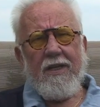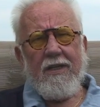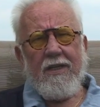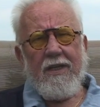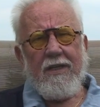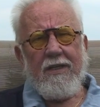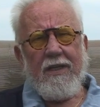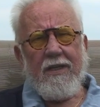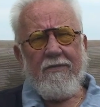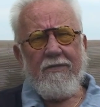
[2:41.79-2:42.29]

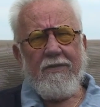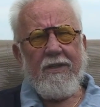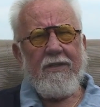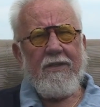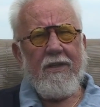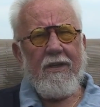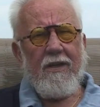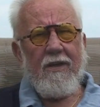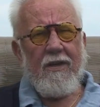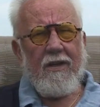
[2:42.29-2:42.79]
that gives
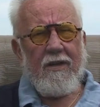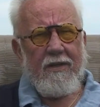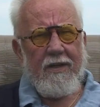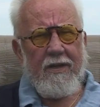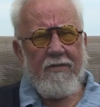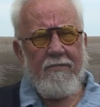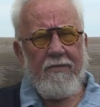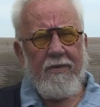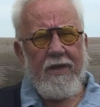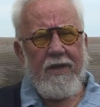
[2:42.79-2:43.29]
us a
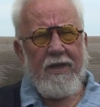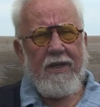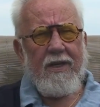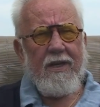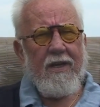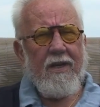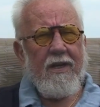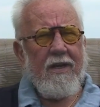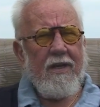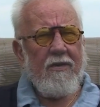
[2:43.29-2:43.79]
clear reading
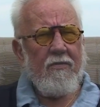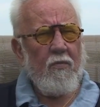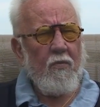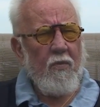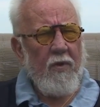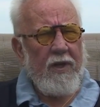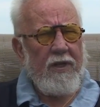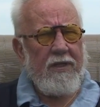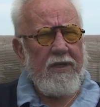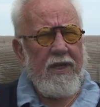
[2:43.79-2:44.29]

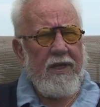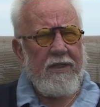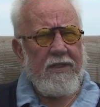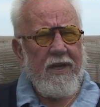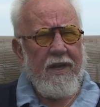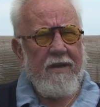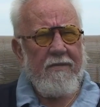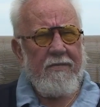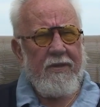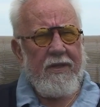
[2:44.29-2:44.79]
what is
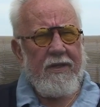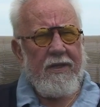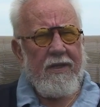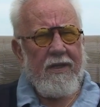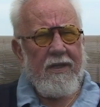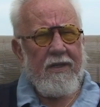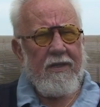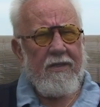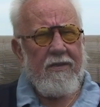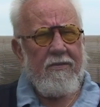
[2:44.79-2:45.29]
happening
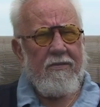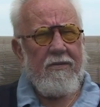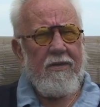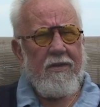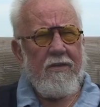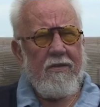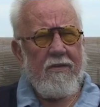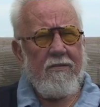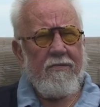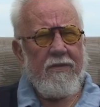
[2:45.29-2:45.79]
to
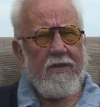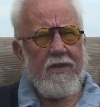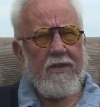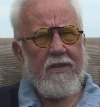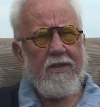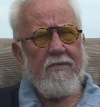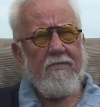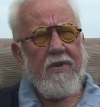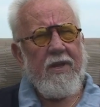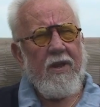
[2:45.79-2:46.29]
the nerve
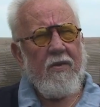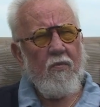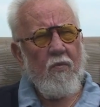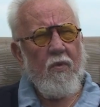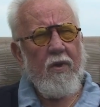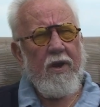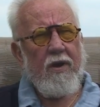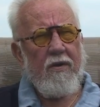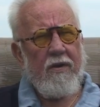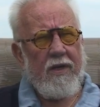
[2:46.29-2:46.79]
system and
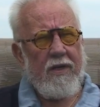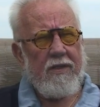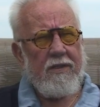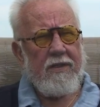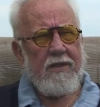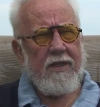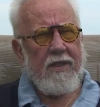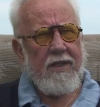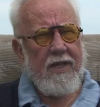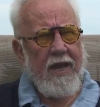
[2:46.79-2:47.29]
where
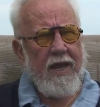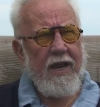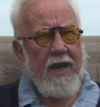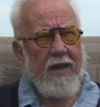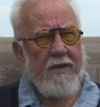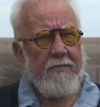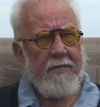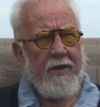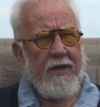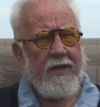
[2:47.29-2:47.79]
is that
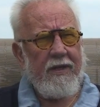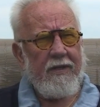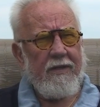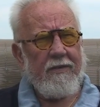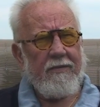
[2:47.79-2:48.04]
happening.